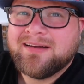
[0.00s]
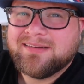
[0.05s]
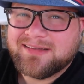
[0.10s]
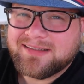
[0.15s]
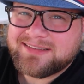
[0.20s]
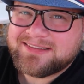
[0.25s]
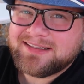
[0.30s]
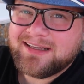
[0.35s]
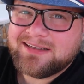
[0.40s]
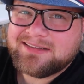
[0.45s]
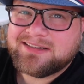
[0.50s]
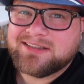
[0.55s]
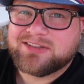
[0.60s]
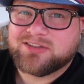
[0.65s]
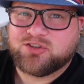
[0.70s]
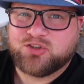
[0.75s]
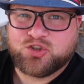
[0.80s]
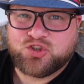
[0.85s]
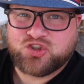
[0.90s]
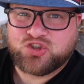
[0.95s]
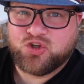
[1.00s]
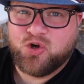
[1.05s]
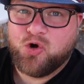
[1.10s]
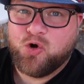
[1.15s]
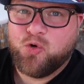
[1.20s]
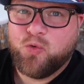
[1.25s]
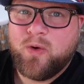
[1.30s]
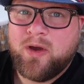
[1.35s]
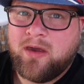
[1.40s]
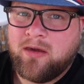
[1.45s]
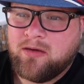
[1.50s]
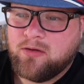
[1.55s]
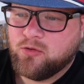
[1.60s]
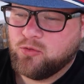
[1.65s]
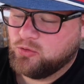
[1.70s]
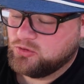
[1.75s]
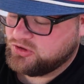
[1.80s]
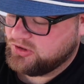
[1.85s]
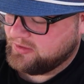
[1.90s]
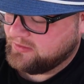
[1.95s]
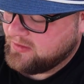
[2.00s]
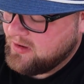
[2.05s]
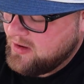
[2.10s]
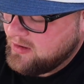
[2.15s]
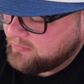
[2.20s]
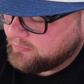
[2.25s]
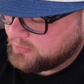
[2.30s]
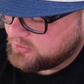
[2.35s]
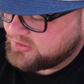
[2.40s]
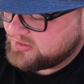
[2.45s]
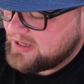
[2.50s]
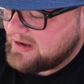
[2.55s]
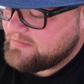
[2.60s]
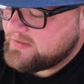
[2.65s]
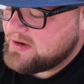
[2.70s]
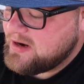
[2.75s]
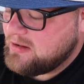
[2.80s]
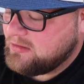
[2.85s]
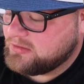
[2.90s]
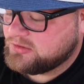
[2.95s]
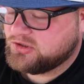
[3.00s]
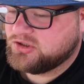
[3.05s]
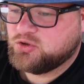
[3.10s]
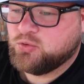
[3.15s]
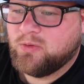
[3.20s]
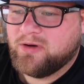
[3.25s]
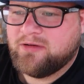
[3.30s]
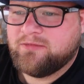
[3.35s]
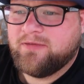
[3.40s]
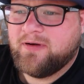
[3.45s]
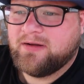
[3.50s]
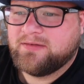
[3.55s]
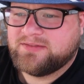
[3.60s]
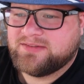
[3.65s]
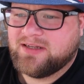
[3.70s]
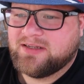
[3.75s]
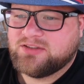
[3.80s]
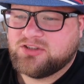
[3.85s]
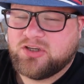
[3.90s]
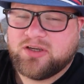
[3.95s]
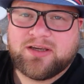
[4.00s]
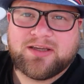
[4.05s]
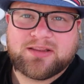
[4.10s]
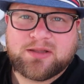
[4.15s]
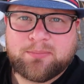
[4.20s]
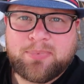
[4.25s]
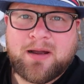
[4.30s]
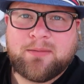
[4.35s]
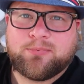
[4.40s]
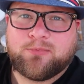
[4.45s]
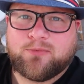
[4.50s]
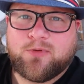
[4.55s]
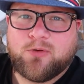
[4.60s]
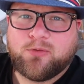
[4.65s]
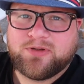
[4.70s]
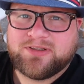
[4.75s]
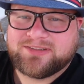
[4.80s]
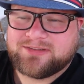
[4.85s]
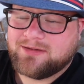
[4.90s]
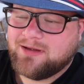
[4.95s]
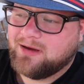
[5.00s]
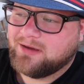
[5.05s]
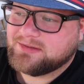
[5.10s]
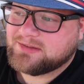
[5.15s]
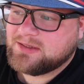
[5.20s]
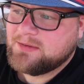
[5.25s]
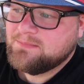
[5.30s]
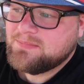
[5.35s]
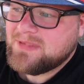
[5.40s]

These slices are so huge, and for $7.25 you can get the pepperoni slice,